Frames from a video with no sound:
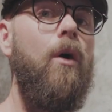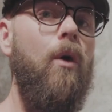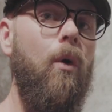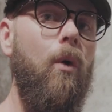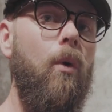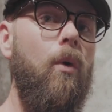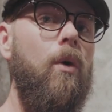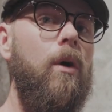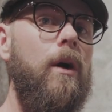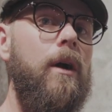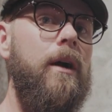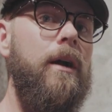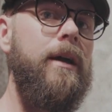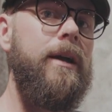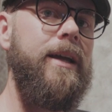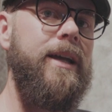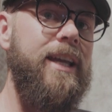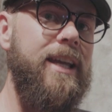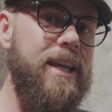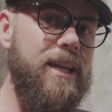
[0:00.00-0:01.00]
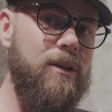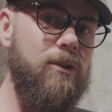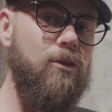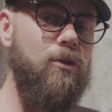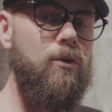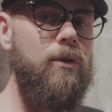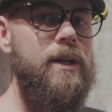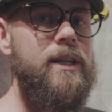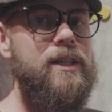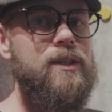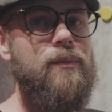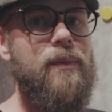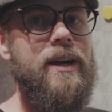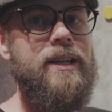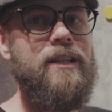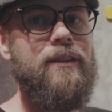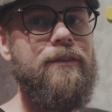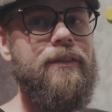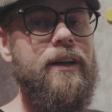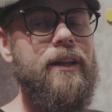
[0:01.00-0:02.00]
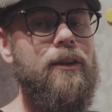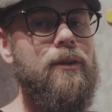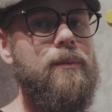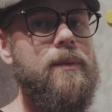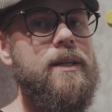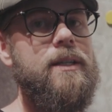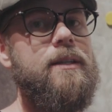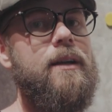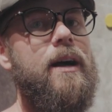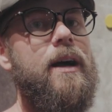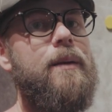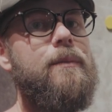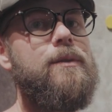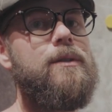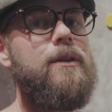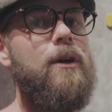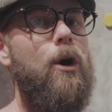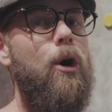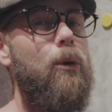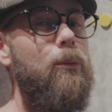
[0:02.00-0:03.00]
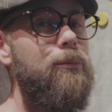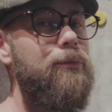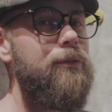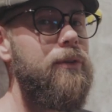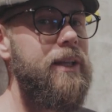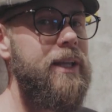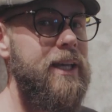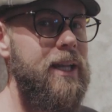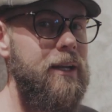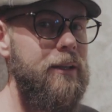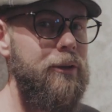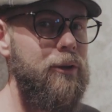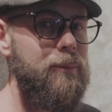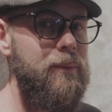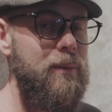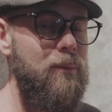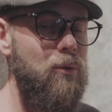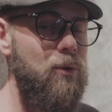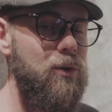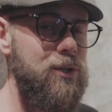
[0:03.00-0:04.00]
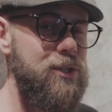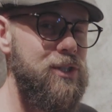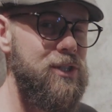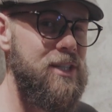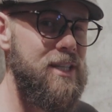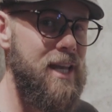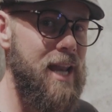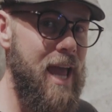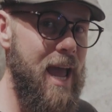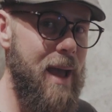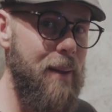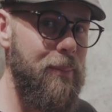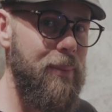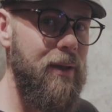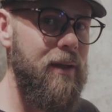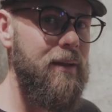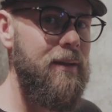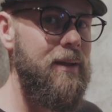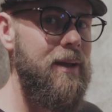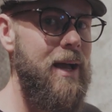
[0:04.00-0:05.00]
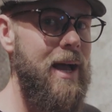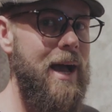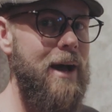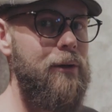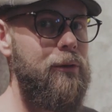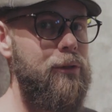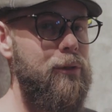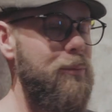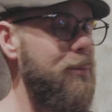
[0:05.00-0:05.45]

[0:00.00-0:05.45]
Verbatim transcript: or increase my development times to hopefully get a little bit more snap out of the